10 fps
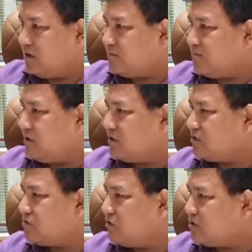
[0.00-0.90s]
If it
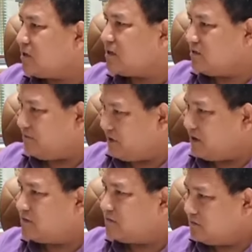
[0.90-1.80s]
is not
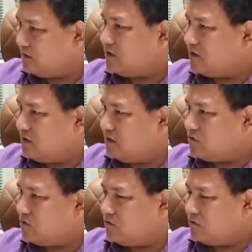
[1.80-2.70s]
justified,
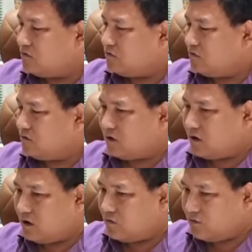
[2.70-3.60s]
so
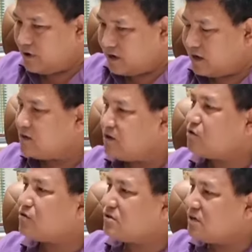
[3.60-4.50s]
we can
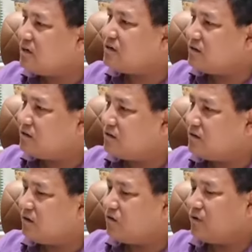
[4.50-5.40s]
reconcile it.
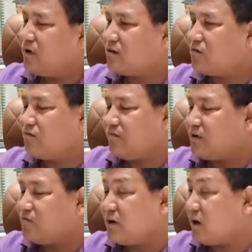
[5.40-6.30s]
Now we had
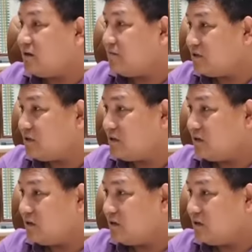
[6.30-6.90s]
conflict with Adivasi.